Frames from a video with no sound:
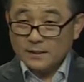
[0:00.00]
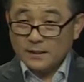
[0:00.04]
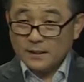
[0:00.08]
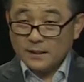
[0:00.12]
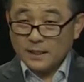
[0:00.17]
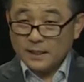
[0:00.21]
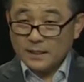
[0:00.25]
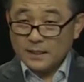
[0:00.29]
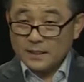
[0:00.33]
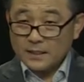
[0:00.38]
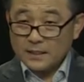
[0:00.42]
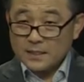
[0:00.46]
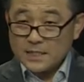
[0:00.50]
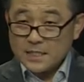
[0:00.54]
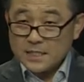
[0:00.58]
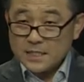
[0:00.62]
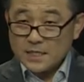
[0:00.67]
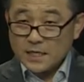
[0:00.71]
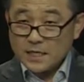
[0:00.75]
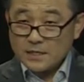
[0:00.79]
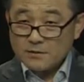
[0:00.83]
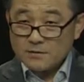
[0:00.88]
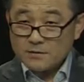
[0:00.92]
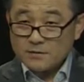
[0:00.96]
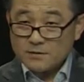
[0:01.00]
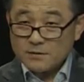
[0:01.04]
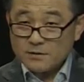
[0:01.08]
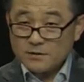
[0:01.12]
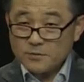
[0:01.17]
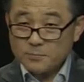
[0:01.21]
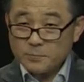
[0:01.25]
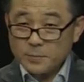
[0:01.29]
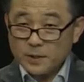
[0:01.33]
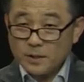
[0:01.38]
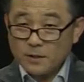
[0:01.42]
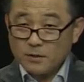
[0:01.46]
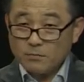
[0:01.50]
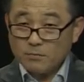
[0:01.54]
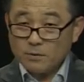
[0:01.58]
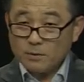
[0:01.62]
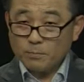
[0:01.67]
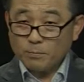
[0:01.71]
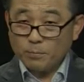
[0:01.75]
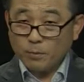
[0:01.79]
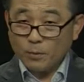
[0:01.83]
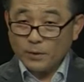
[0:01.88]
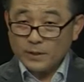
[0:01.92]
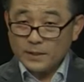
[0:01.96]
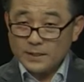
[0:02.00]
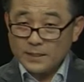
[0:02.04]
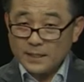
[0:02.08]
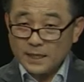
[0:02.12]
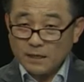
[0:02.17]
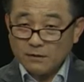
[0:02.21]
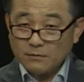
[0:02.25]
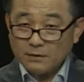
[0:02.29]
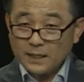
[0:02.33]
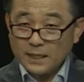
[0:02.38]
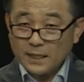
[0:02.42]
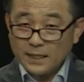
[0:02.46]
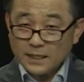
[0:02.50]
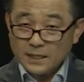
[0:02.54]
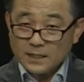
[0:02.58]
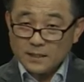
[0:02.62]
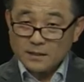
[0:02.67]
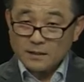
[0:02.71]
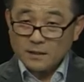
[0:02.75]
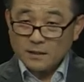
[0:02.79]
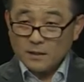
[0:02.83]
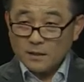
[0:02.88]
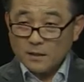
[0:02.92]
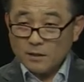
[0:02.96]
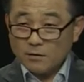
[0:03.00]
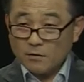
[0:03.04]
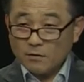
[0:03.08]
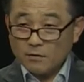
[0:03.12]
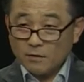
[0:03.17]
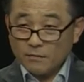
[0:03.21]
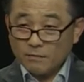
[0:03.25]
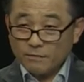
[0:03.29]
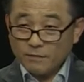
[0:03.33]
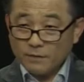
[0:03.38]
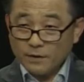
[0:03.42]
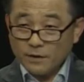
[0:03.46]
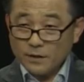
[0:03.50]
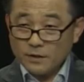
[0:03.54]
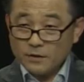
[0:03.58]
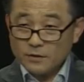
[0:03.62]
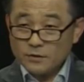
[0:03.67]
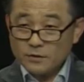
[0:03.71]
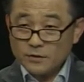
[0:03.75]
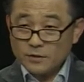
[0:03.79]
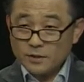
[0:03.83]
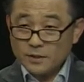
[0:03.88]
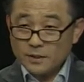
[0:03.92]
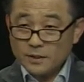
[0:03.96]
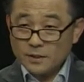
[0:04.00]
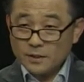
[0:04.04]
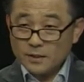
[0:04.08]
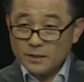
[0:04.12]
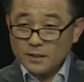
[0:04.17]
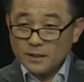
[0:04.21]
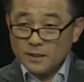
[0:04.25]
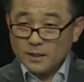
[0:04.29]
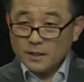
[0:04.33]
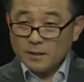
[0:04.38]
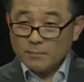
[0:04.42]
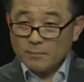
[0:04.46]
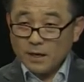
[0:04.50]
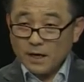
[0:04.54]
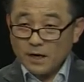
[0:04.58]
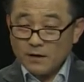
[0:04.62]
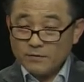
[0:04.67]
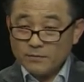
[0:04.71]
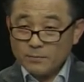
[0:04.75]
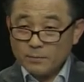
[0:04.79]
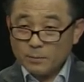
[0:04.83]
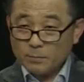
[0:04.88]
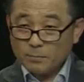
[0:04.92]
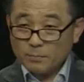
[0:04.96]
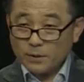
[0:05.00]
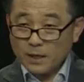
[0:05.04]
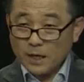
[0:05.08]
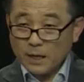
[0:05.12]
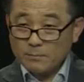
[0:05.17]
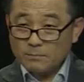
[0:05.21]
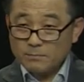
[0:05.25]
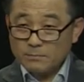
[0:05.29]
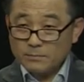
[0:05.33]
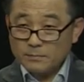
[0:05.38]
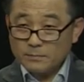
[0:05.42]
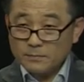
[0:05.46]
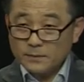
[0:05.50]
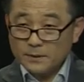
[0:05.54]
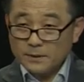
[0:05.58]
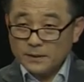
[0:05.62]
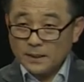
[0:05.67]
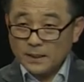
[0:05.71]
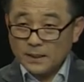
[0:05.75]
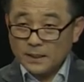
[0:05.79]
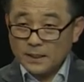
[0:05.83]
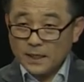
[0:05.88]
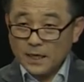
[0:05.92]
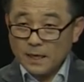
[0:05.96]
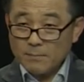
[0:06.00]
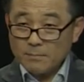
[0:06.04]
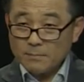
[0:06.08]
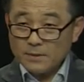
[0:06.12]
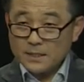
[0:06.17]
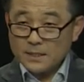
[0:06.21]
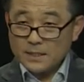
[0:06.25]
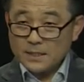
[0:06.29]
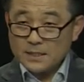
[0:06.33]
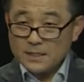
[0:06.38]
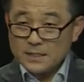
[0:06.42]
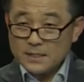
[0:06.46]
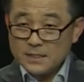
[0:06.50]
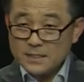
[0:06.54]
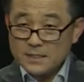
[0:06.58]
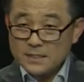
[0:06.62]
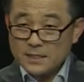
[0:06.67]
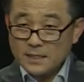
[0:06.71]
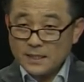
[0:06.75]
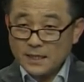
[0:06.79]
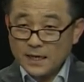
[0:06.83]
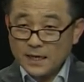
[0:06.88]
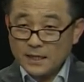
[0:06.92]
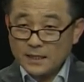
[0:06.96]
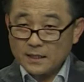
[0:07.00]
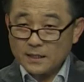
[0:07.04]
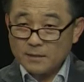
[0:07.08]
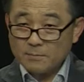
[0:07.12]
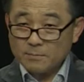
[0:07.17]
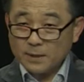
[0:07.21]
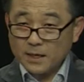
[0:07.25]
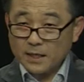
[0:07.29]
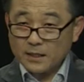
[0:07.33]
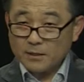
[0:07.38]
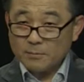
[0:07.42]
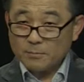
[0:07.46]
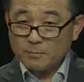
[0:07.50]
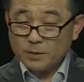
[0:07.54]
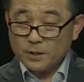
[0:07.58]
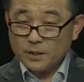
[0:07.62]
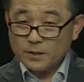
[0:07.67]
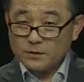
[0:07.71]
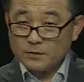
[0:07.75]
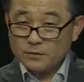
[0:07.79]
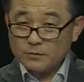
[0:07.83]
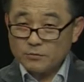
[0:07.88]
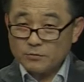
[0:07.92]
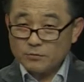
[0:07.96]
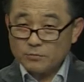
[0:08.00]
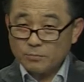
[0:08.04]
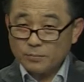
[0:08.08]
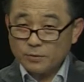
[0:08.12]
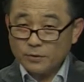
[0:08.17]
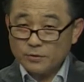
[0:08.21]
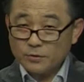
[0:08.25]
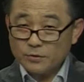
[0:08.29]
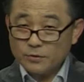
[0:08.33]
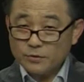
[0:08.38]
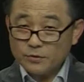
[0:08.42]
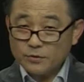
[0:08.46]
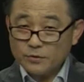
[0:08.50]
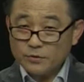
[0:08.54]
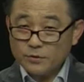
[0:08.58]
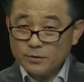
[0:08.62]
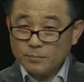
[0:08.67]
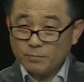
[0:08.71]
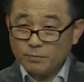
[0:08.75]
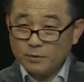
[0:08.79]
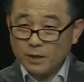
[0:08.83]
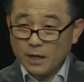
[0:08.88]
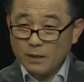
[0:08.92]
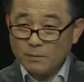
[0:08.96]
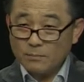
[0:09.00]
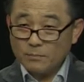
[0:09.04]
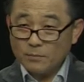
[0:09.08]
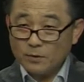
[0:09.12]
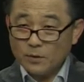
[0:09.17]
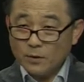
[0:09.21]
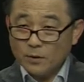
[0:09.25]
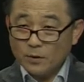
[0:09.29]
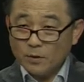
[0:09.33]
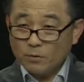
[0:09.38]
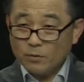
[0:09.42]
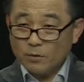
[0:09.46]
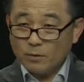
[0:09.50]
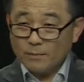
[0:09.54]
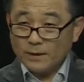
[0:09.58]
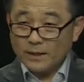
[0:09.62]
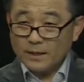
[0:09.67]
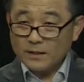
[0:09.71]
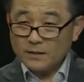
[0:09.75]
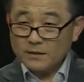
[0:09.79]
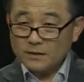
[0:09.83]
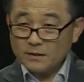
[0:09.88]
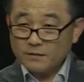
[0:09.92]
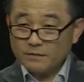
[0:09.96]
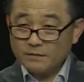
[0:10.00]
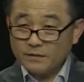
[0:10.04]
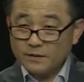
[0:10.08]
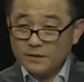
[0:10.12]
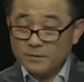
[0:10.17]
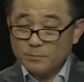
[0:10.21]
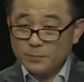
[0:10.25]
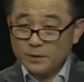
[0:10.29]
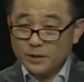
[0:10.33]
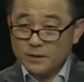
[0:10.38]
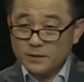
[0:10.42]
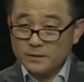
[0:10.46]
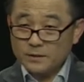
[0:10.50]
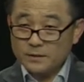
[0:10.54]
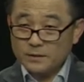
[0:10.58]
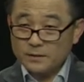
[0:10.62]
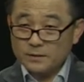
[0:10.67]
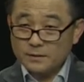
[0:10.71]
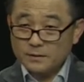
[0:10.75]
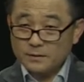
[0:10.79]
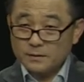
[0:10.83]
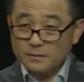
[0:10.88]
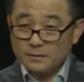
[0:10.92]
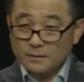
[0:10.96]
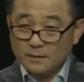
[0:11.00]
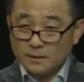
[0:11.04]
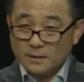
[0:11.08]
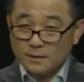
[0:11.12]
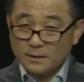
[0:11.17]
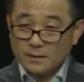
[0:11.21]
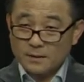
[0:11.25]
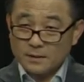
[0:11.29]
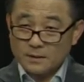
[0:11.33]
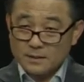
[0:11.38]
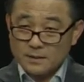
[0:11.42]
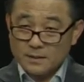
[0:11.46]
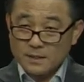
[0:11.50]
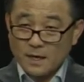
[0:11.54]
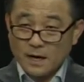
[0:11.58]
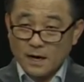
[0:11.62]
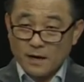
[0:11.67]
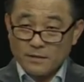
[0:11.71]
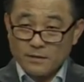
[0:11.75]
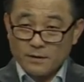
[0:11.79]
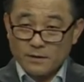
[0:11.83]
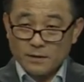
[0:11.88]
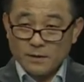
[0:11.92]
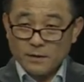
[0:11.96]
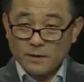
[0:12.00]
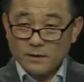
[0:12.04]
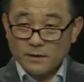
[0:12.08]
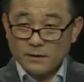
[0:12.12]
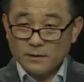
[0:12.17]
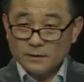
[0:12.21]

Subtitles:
In initiation, the speaker will point out, hint, or refer to the possible problem. It can be instigated by the person who produced the problem or by a different person, the other.